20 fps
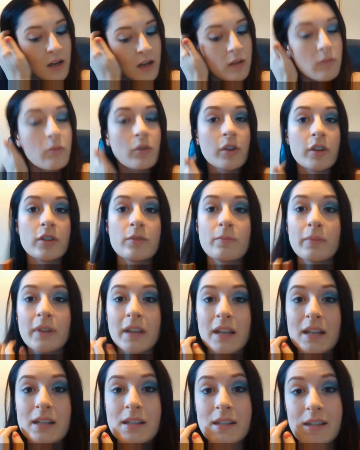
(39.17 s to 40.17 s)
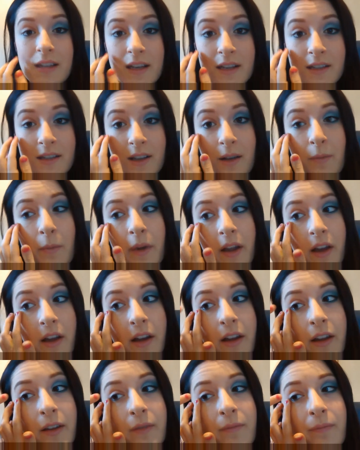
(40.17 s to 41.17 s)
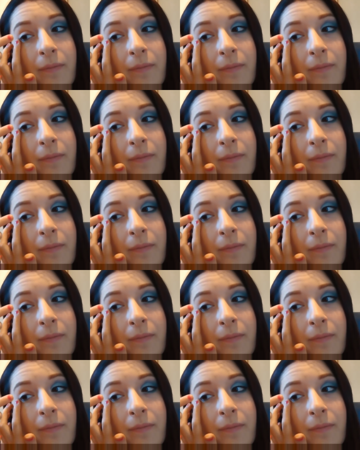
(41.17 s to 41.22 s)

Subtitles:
I'm going to place this on my eye.